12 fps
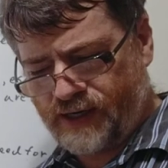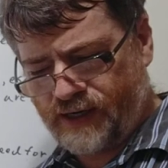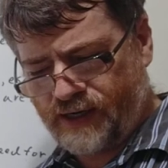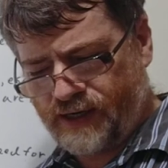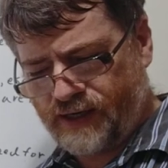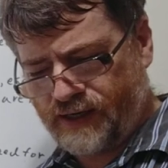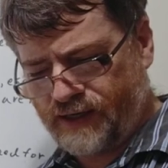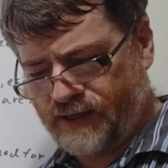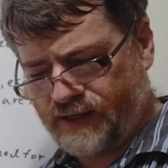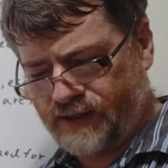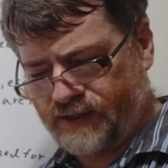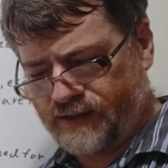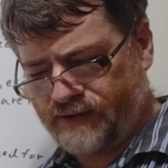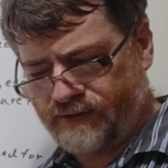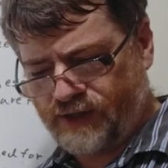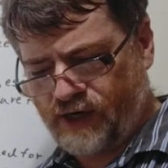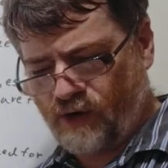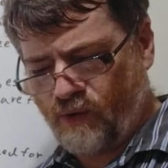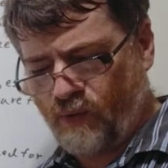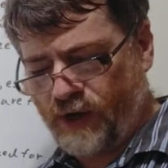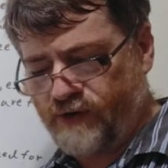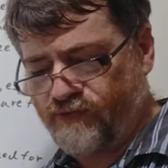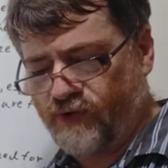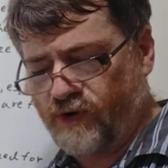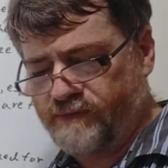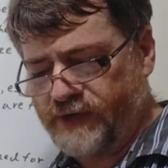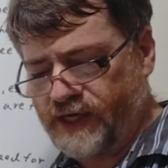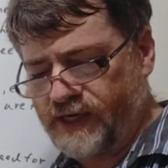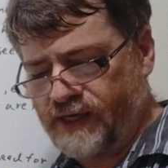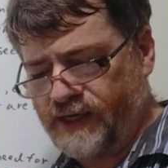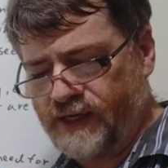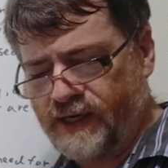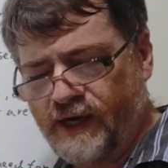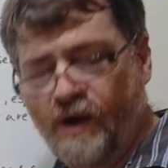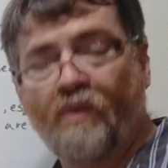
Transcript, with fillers: uh, you know, wait for me,